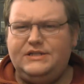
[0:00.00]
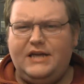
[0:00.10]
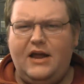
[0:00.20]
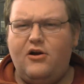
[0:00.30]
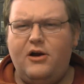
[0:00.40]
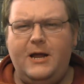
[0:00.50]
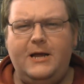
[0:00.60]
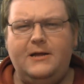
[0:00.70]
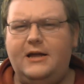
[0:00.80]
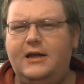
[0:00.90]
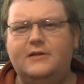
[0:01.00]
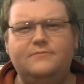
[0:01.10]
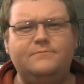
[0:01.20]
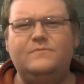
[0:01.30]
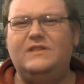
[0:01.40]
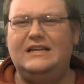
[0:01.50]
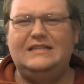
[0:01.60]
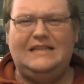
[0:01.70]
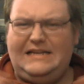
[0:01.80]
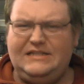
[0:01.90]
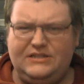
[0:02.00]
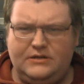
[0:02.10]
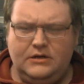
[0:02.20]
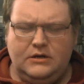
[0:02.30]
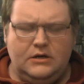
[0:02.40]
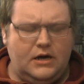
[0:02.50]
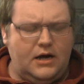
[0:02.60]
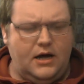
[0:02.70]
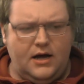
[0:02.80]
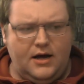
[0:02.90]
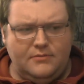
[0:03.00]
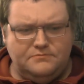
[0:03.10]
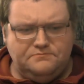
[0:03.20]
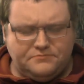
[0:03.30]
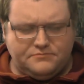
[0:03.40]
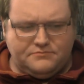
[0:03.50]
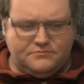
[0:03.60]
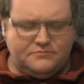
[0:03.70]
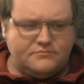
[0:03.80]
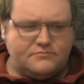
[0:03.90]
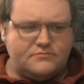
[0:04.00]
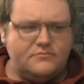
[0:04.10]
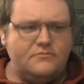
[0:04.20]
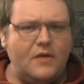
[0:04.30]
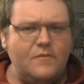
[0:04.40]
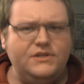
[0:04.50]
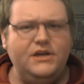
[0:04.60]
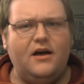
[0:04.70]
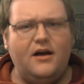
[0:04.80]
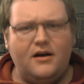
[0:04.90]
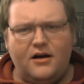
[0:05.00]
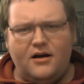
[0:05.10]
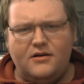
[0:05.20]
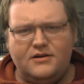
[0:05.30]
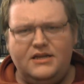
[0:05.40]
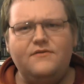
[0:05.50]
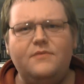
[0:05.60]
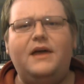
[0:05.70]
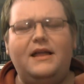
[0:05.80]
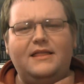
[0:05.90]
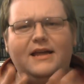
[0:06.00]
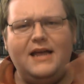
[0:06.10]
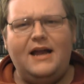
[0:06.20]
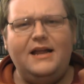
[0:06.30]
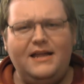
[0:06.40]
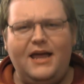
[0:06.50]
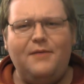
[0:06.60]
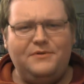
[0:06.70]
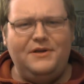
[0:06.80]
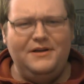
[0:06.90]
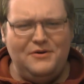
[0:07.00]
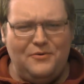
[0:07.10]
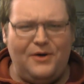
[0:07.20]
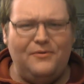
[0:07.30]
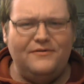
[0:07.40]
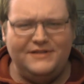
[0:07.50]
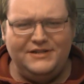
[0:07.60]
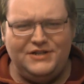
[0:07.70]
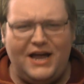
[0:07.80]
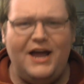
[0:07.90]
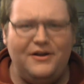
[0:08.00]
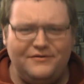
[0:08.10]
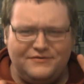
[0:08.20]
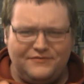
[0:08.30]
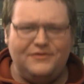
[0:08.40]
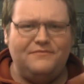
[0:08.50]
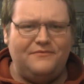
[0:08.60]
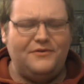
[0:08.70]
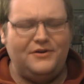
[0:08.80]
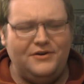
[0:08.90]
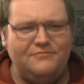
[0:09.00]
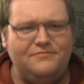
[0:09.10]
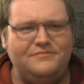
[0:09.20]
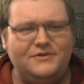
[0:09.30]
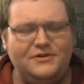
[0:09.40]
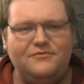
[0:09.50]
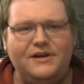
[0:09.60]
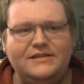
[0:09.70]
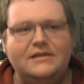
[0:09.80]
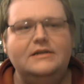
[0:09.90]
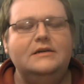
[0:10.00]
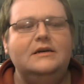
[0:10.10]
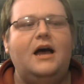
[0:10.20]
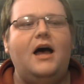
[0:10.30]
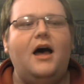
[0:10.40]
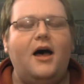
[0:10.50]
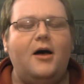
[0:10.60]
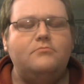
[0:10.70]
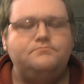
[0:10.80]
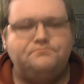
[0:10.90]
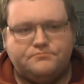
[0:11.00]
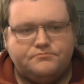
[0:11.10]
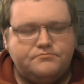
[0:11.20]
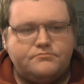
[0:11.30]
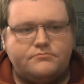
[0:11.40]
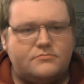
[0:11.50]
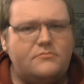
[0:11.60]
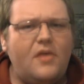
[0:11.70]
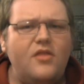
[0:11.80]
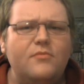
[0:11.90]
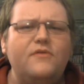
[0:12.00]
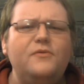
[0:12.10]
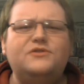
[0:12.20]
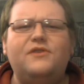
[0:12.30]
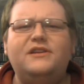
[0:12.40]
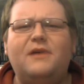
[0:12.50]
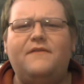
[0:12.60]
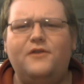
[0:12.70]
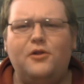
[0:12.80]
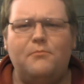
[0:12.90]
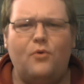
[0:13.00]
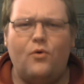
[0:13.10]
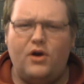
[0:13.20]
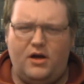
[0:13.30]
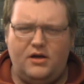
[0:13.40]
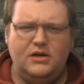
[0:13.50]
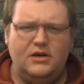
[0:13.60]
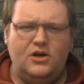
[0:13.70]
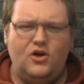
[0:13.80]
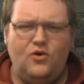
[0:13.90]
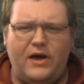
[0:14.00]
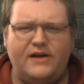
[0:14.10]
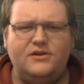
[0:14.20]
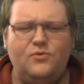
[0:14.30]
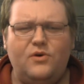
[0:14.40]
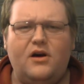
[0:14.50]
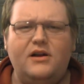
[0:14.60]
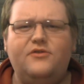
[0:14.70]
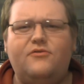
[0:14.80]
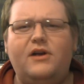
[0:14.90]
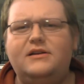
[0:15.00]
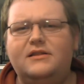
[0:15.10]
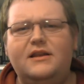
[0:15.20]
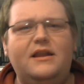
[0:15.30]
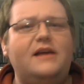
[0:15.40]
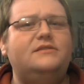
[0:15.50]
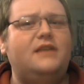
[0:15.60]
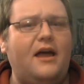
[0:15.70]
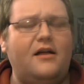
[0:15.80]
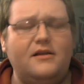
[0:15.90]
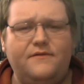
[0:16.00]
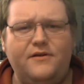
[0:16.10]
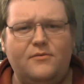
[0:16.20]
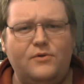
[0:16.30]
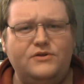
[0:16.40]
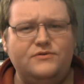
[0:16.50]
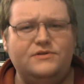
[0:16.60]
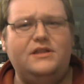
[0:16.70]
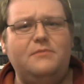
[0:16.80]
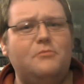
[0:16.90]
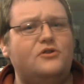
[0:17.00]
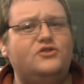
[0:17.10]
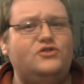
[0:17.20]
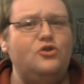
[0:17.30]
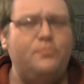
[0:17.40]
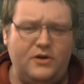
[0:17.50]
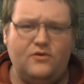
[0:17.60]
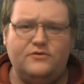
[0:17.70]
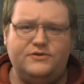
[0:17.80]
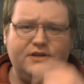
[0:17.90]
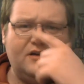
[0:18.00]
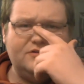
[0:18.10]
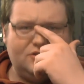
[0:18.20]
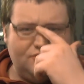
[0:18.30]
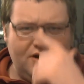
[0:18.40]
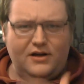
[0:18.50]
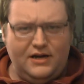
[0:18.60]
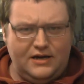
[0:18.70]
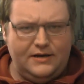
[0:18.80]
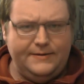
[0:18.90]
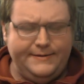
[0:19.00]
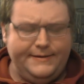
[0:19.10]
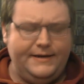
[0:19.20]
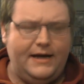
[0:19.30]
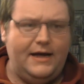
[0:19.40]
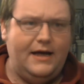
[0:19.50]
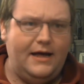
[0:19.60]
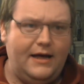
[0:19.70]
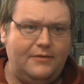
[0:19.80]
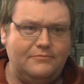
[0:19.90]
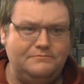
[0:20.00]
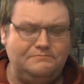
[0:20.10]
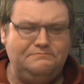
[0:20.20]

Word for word: scary in the least. Um, but yeah, I'll, I'll, give them that. They kind of kept the werewolves in the shadows for, for good good reason. Um, the movie was directed by Philippe Mora, who actually went on and directed the next Howling film, which was The Marsupials, the Australian um,